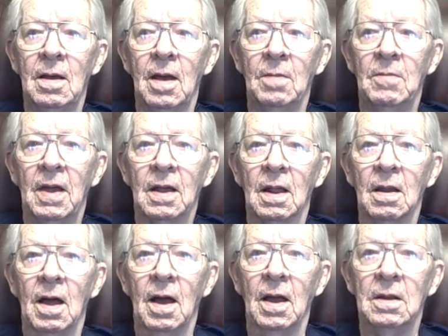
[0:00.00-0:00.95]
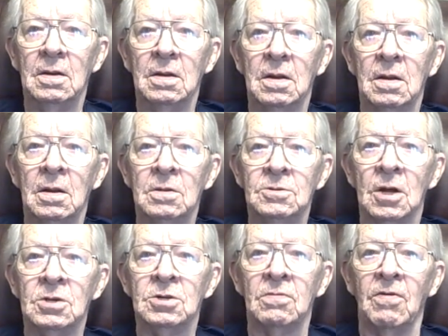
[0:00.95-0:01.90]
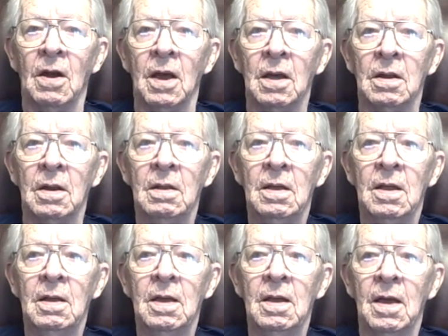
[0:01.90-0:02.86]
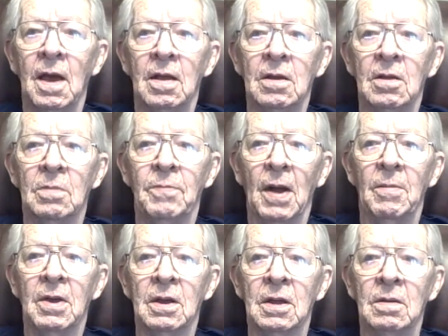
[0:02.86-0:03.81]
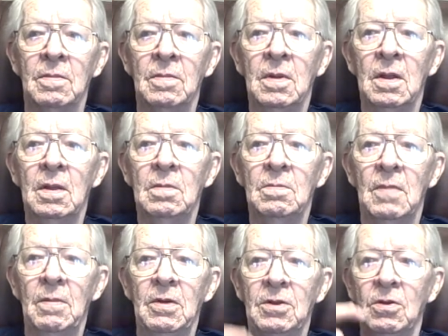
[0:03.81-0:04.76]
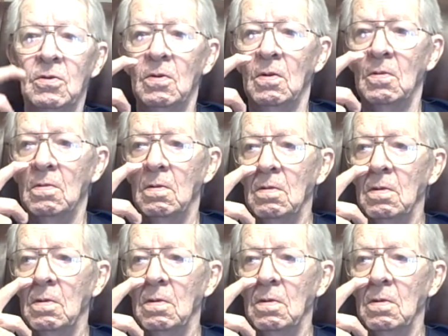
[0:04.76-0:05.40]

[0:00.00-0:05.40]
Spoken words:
and make a line and justify it. And you probably could maybe do,